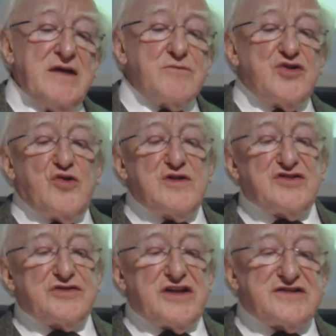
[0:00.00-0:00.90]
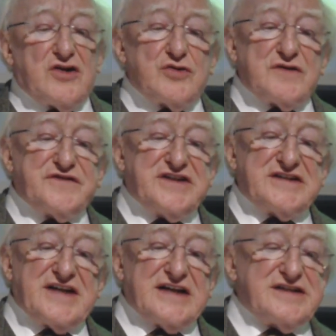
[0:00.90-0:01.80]
But also there's all of
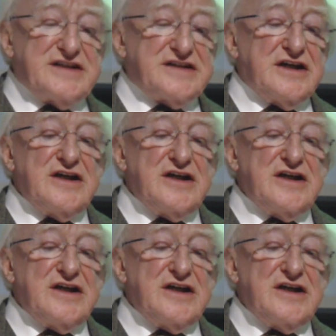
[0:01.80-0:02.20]
this, I think.